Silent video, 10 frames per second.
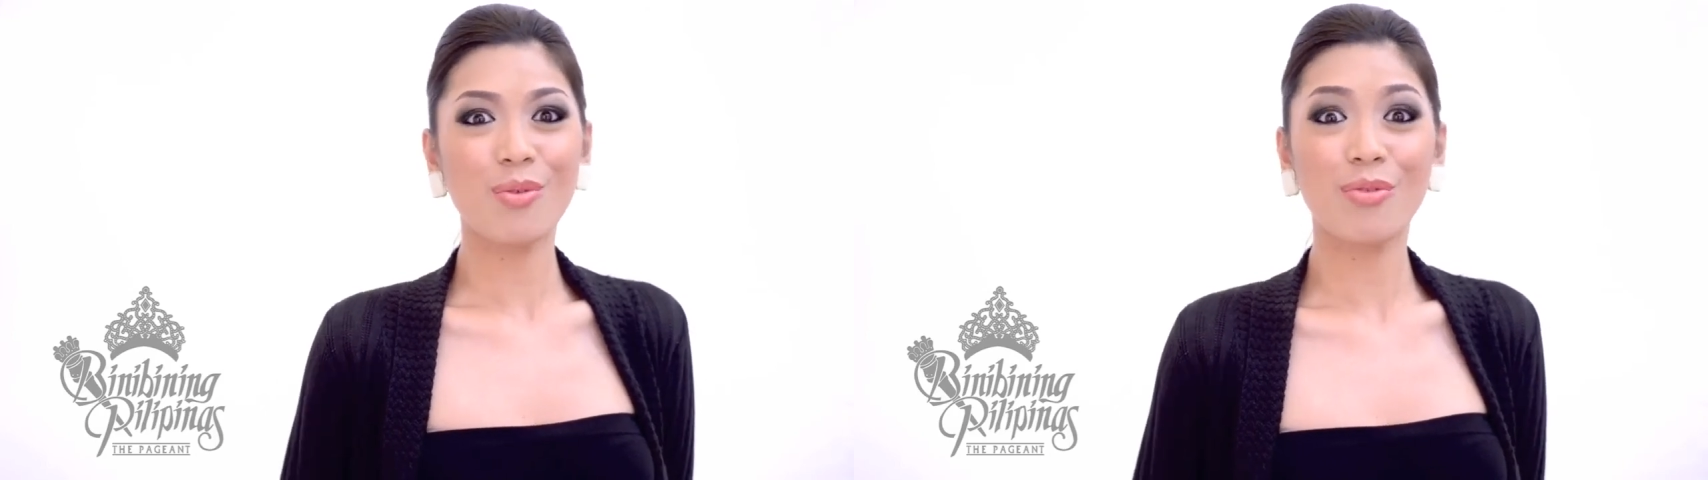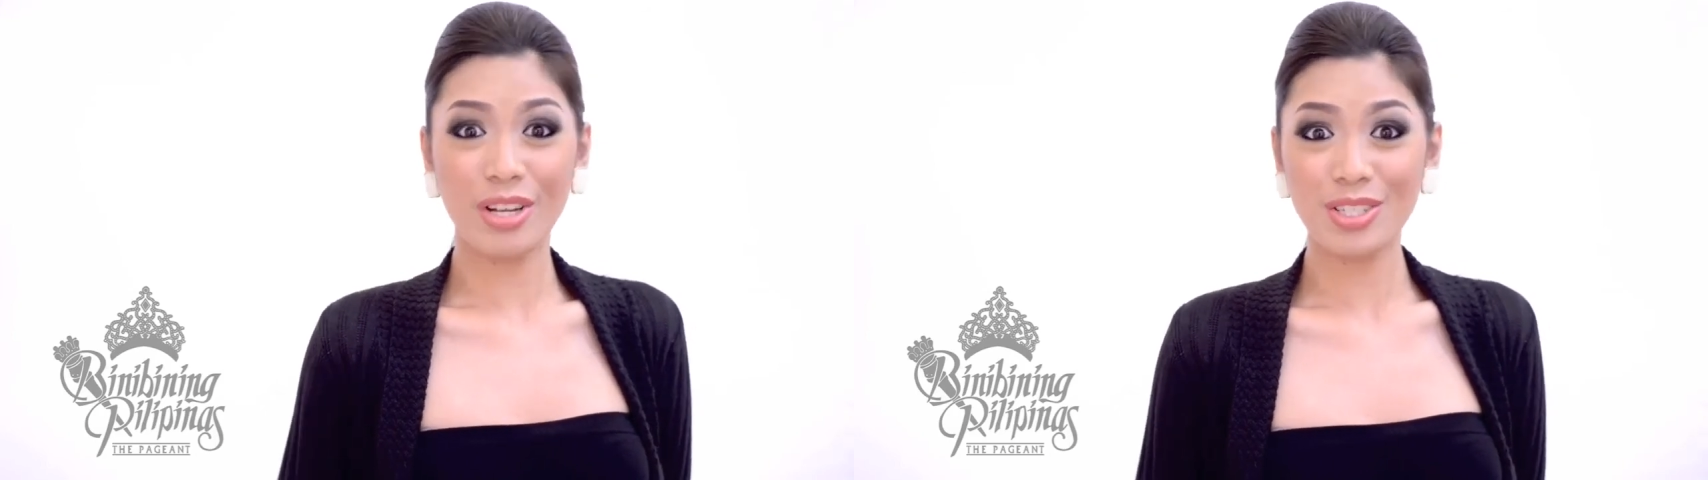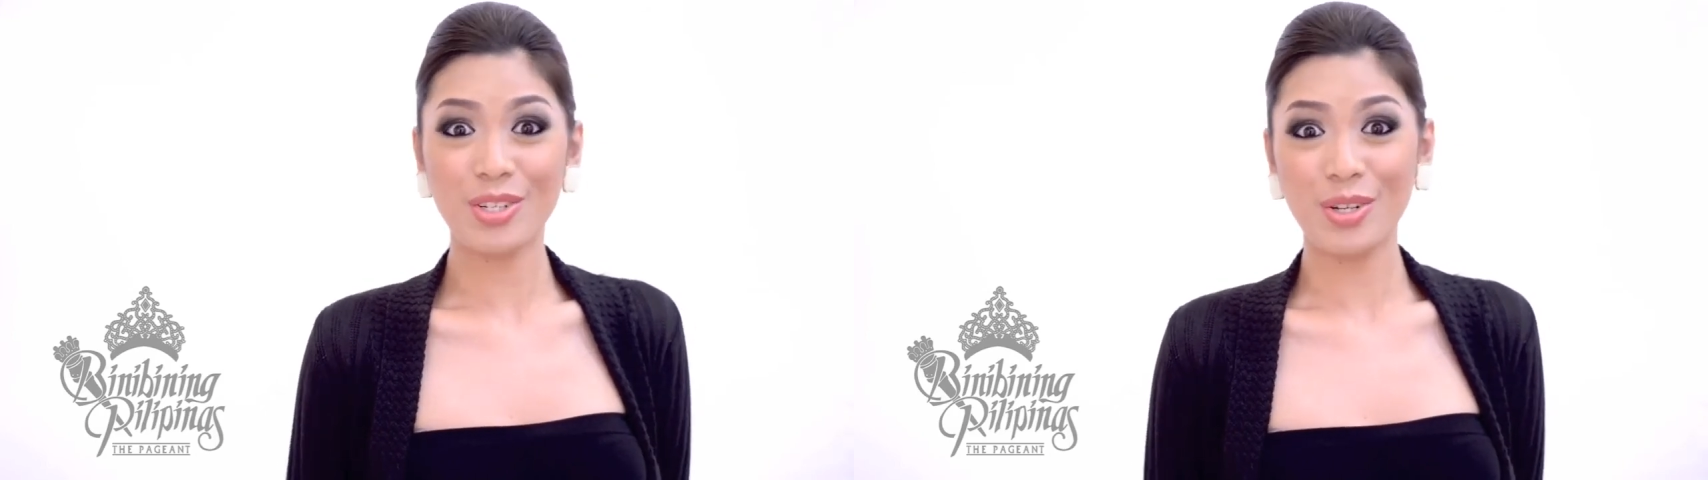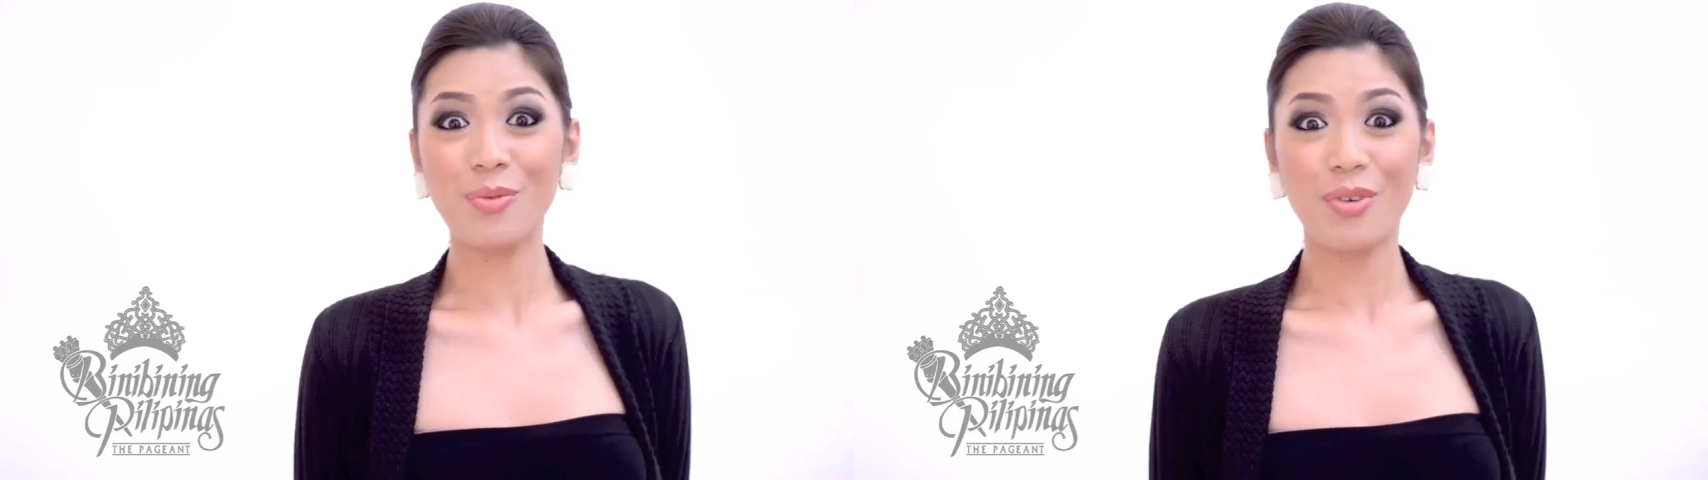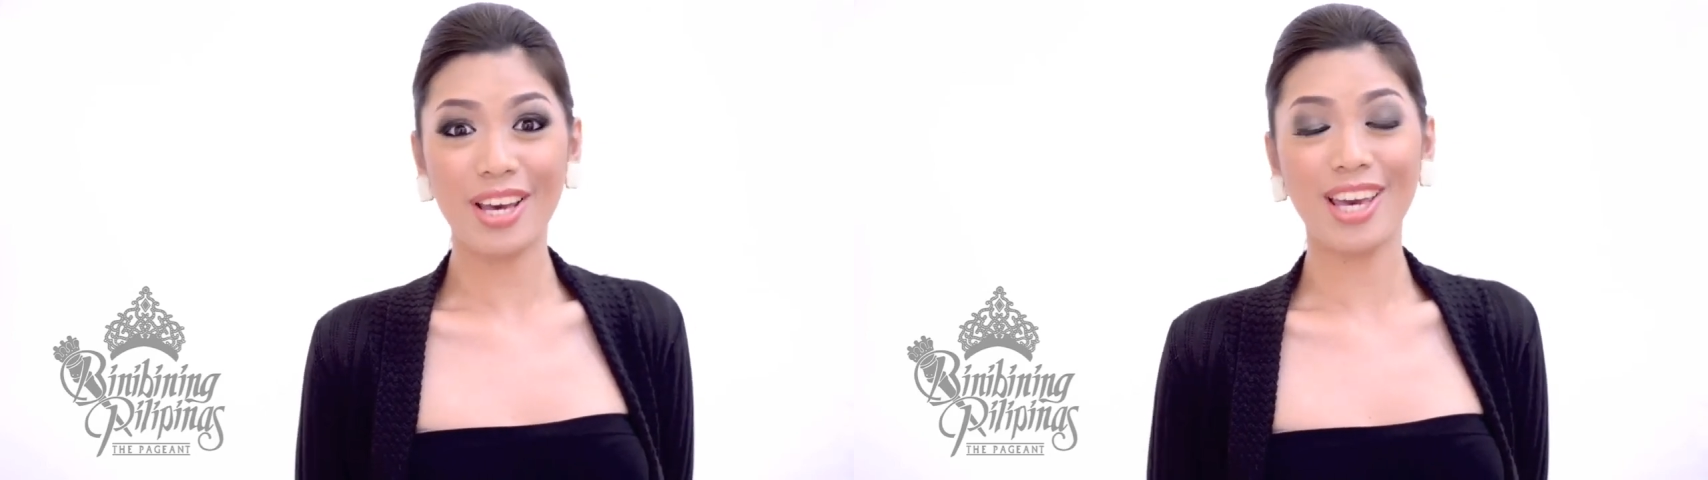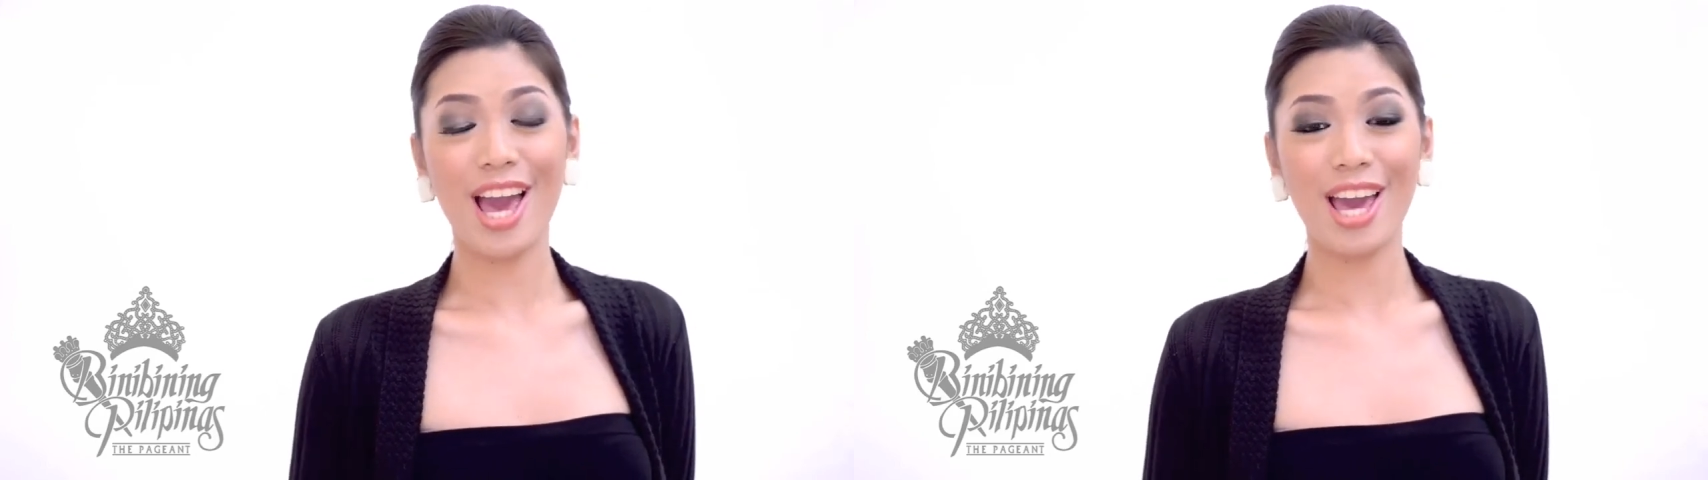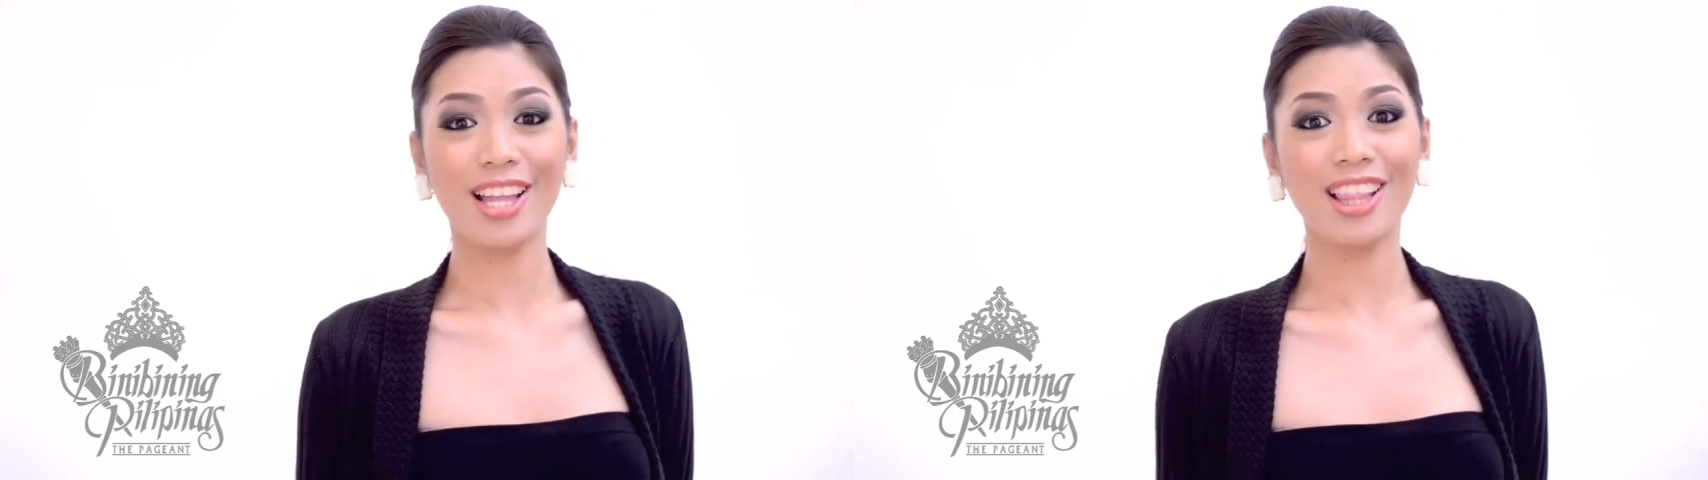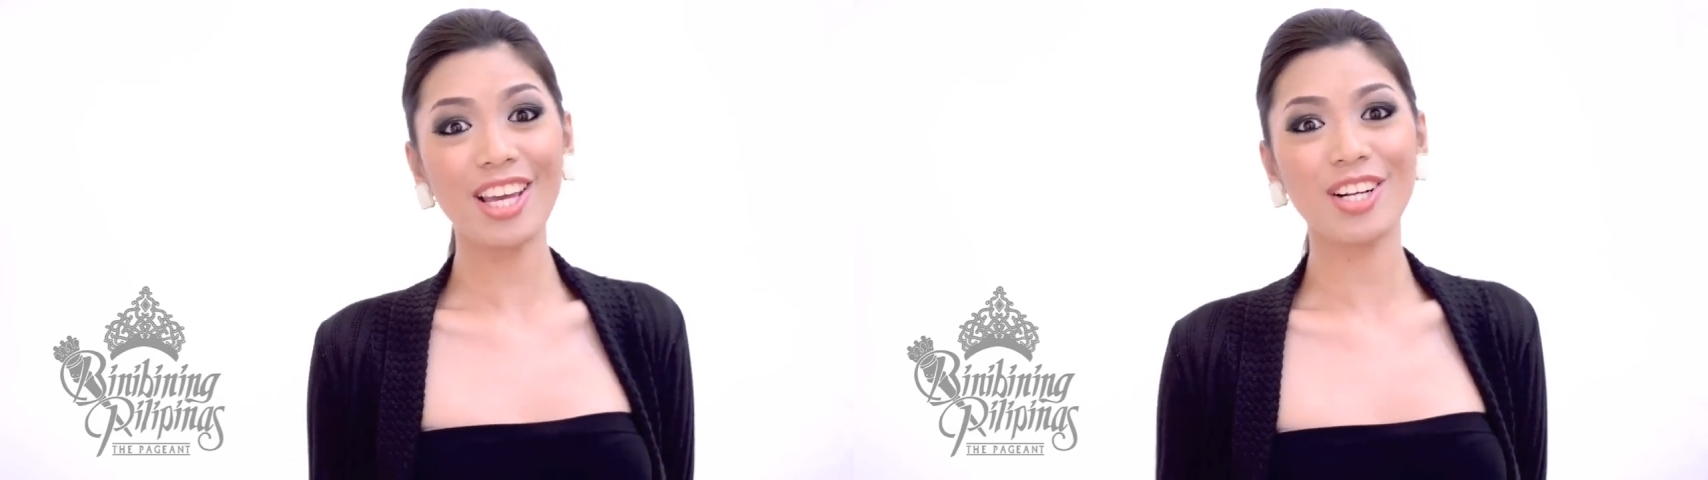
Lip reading: reason why I like